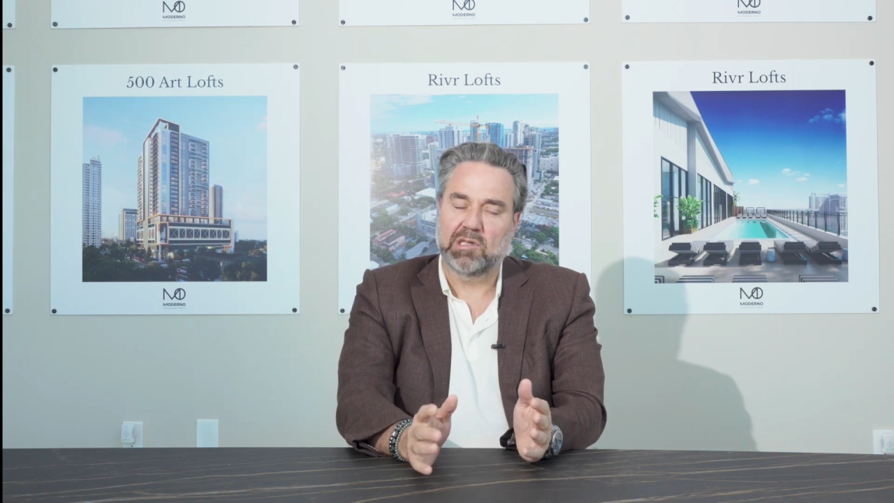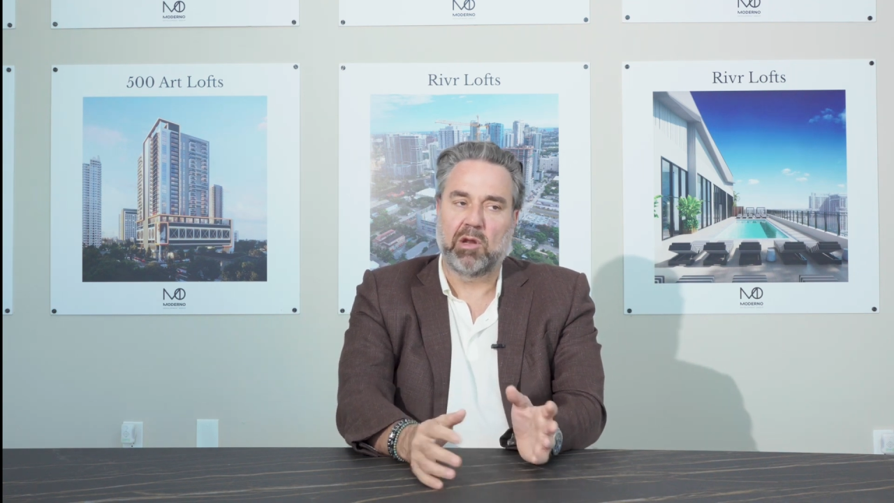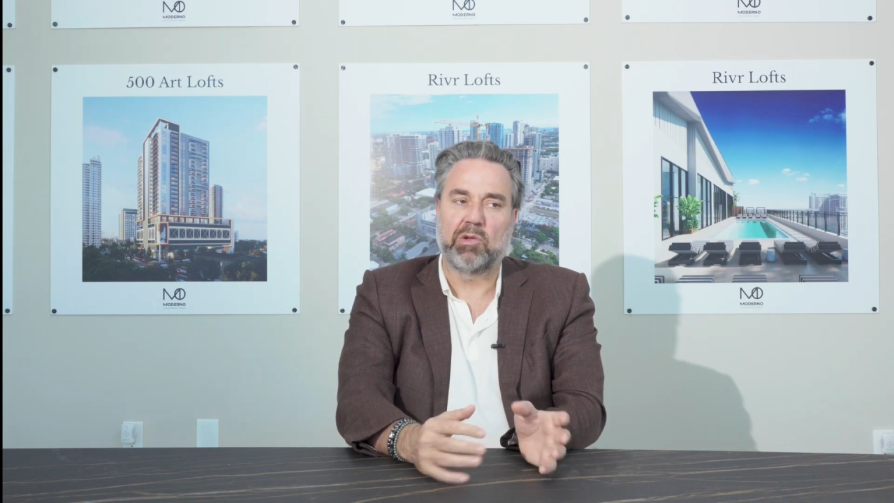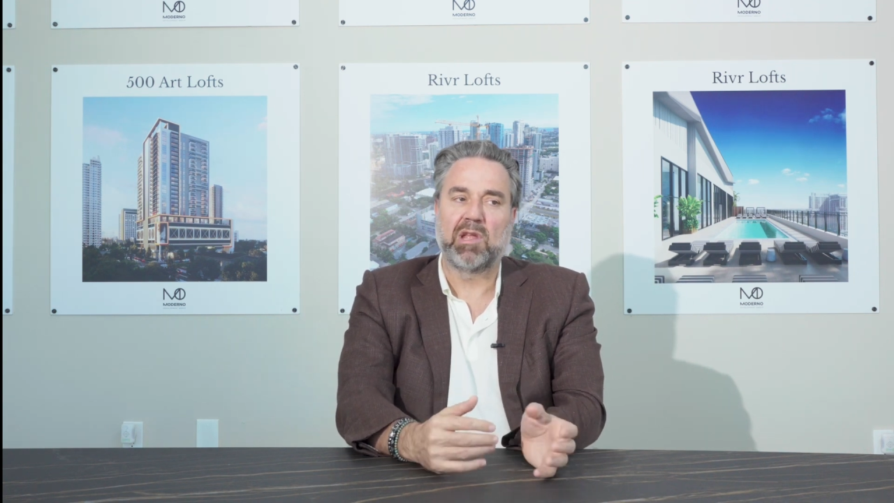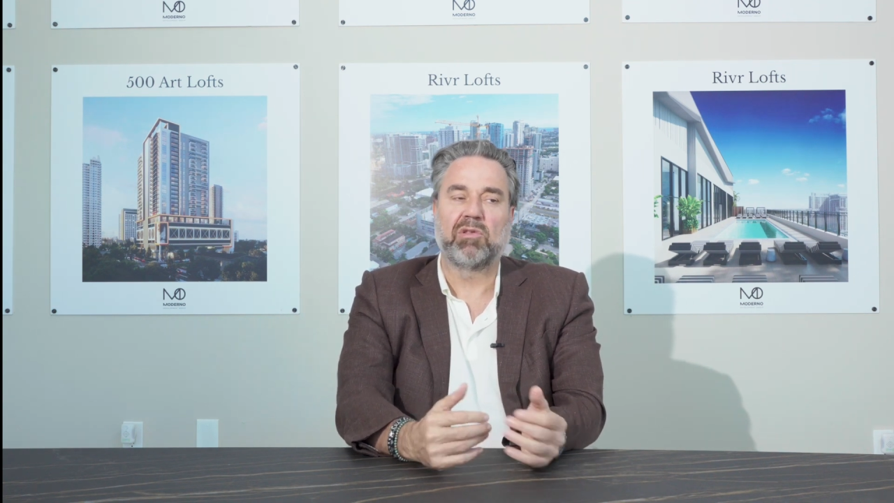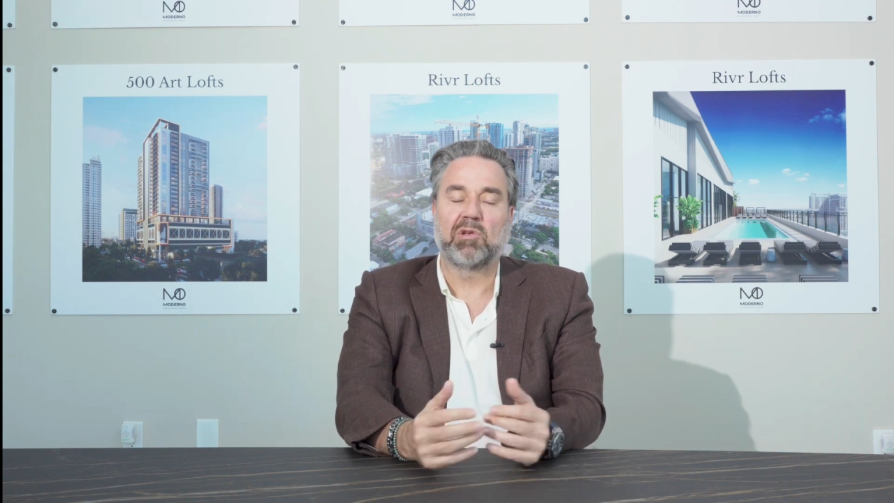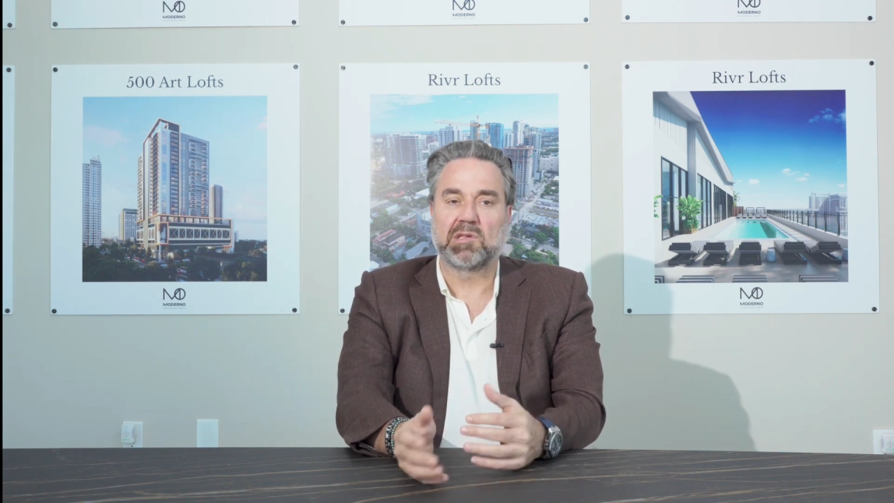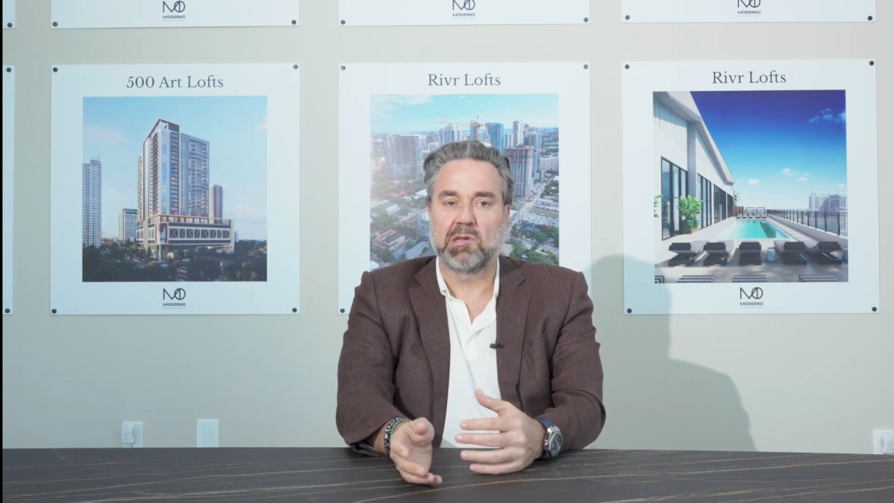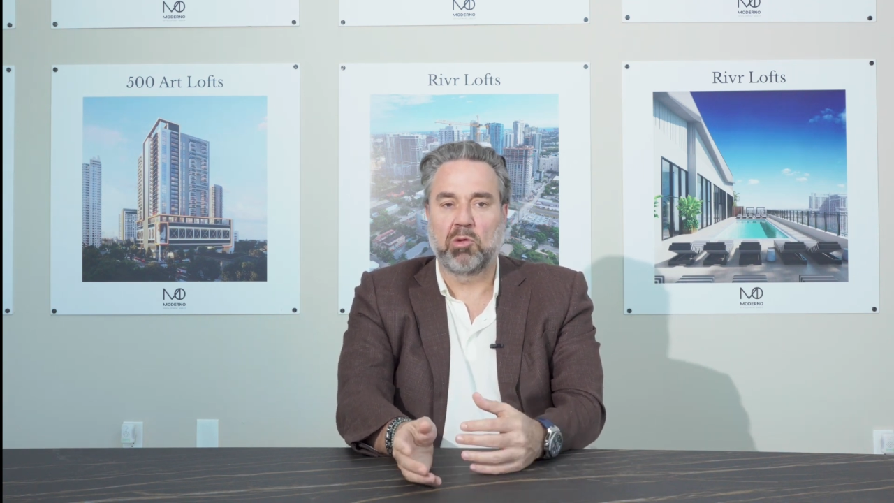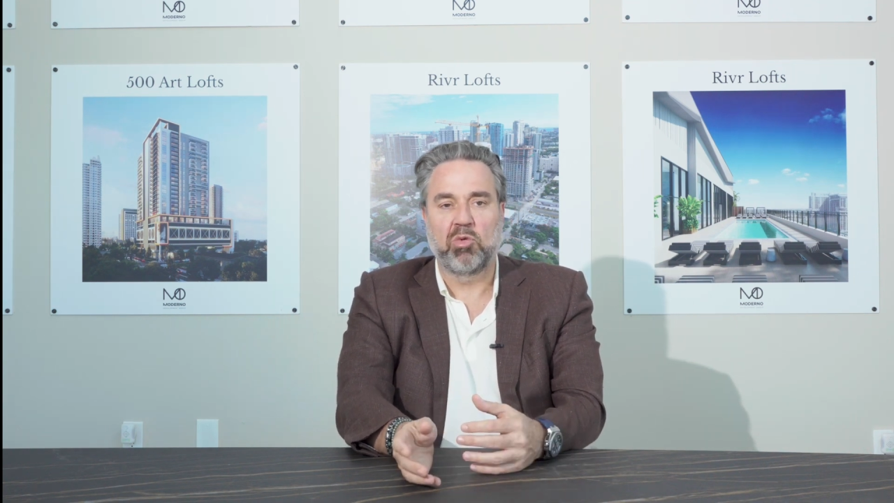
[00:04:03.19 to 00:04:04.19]
slowdown, they're
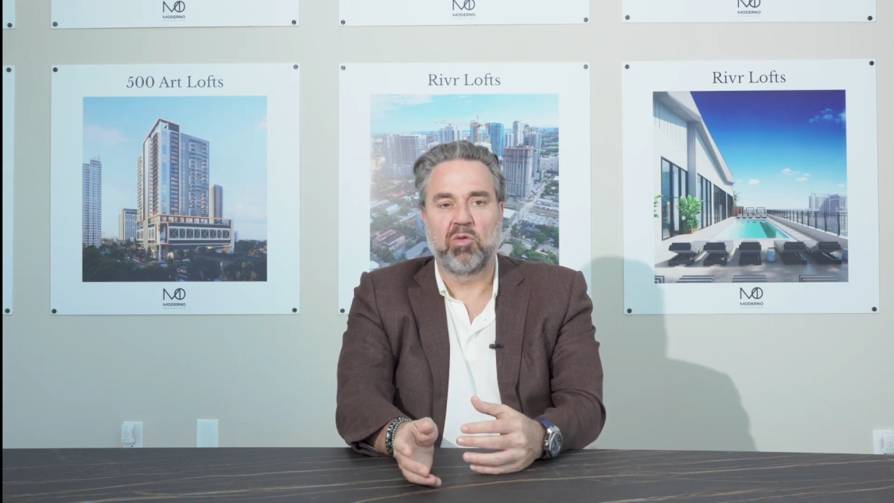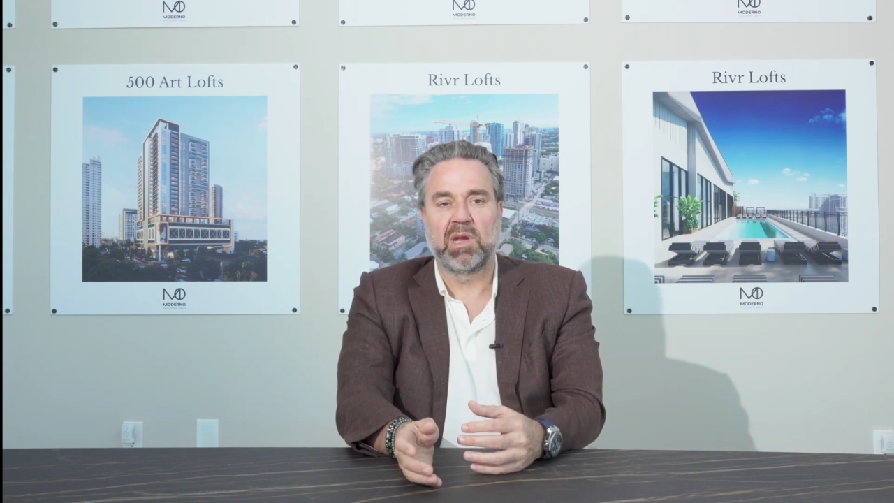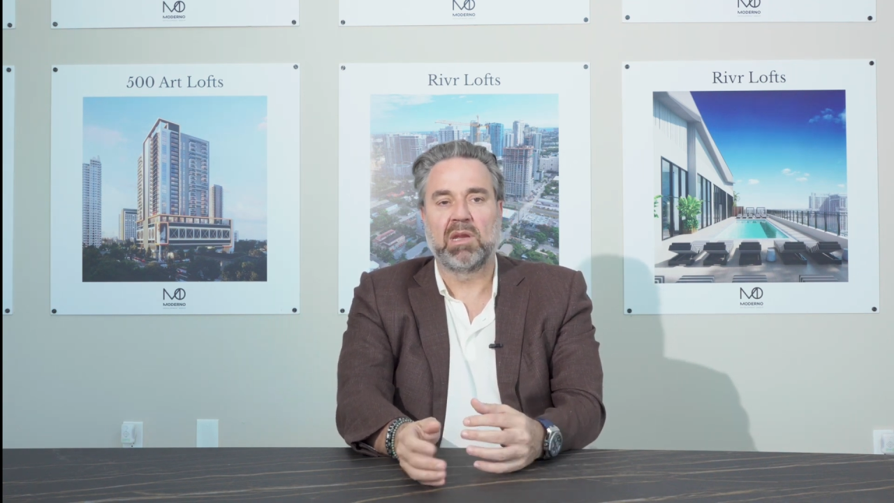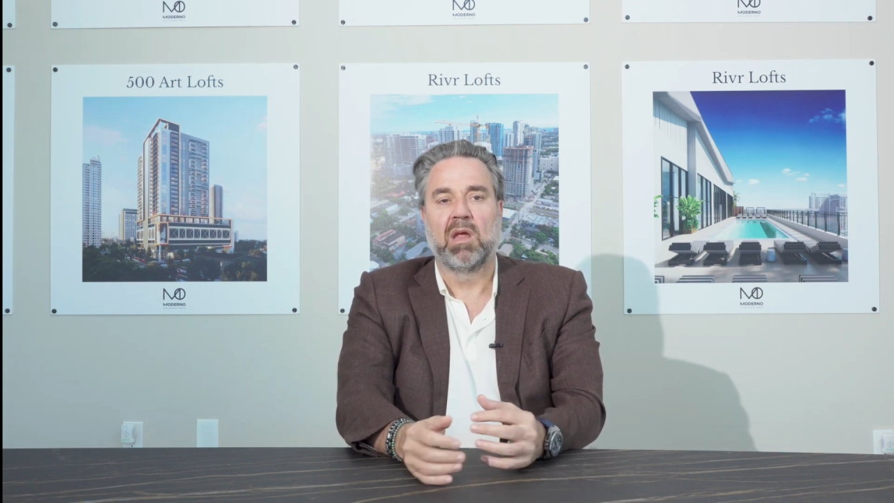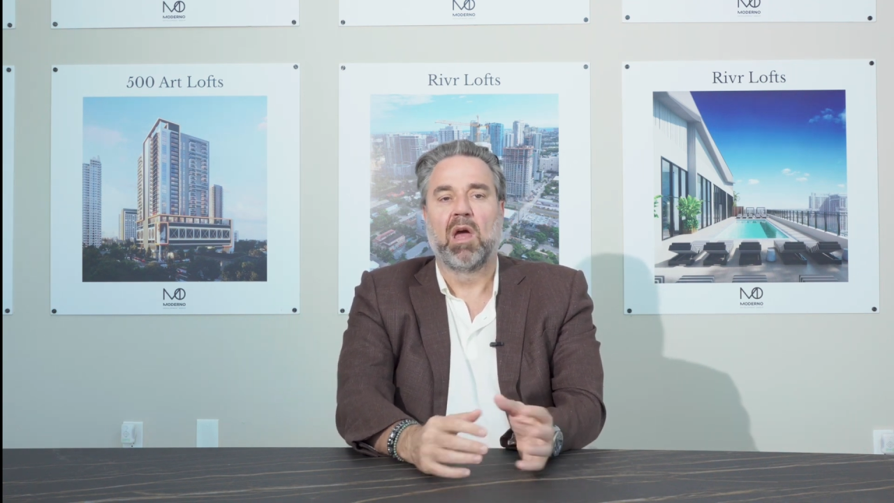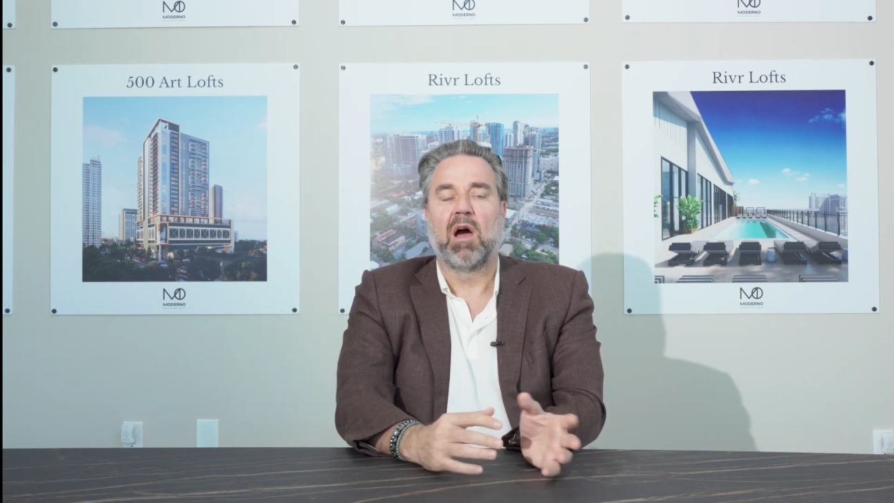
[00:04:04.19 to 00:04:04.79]
still booming.